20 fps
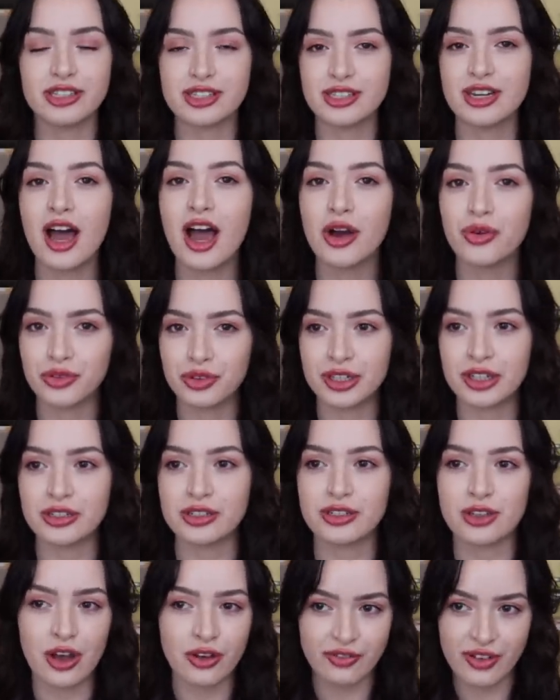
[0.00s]
it's not real,
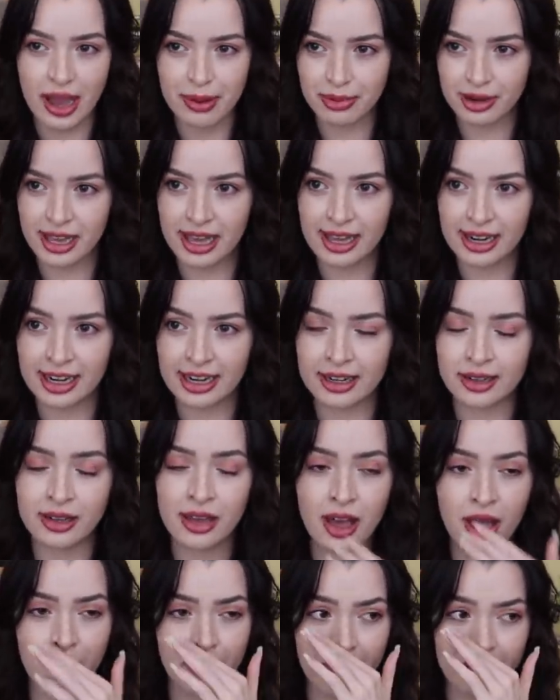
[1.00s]
it's all fabricated,
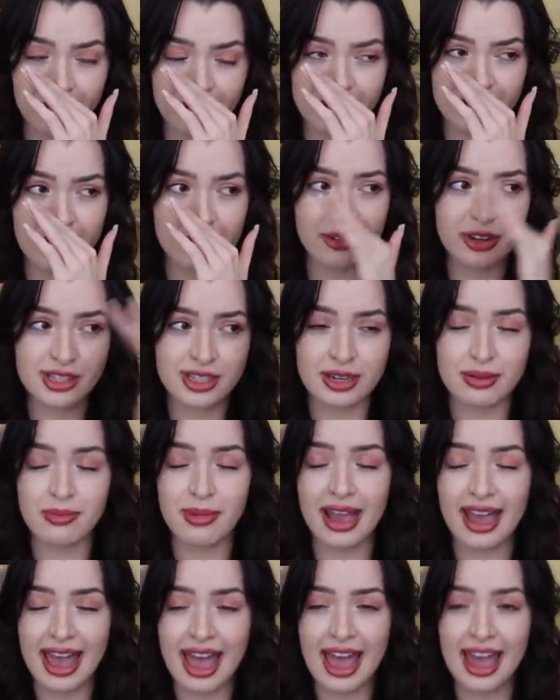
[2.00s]
but for some reason in
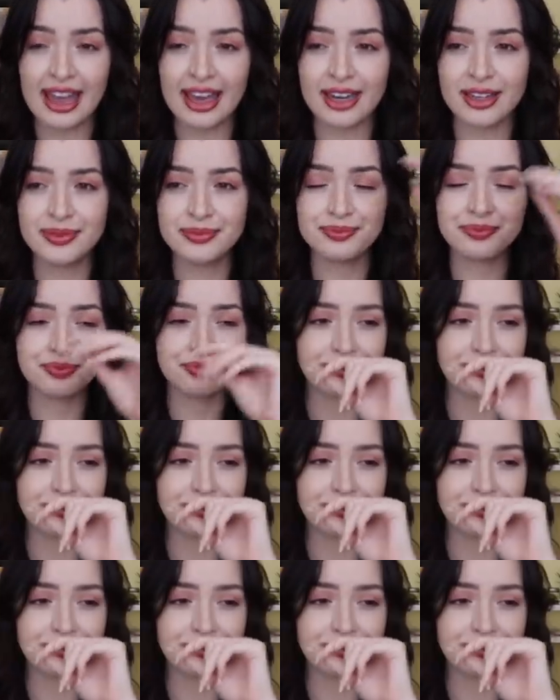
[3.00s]
my head